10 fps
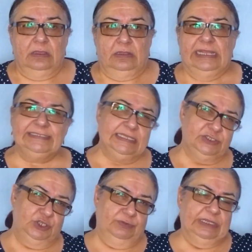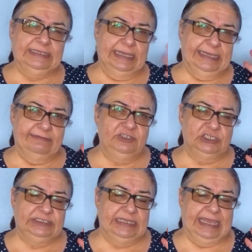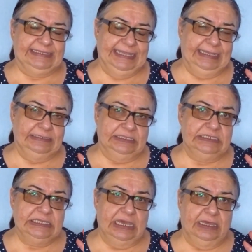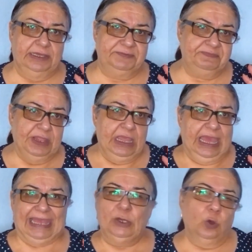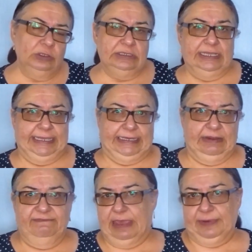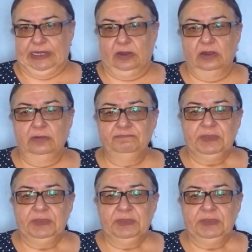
Let's assume that I have just attended an online webinar,